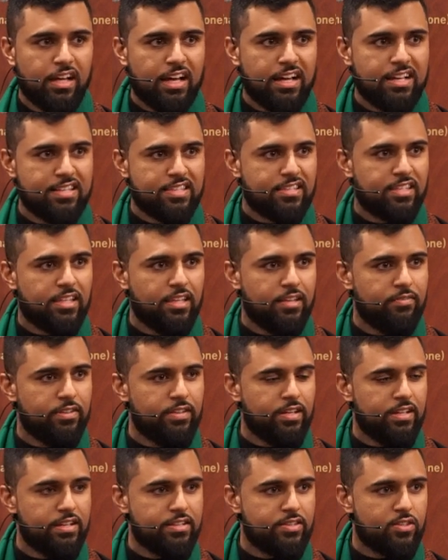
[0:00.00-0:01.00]
has
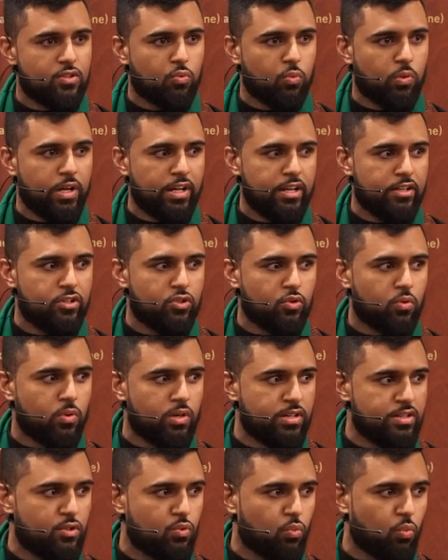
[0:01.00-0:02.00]
given its way towards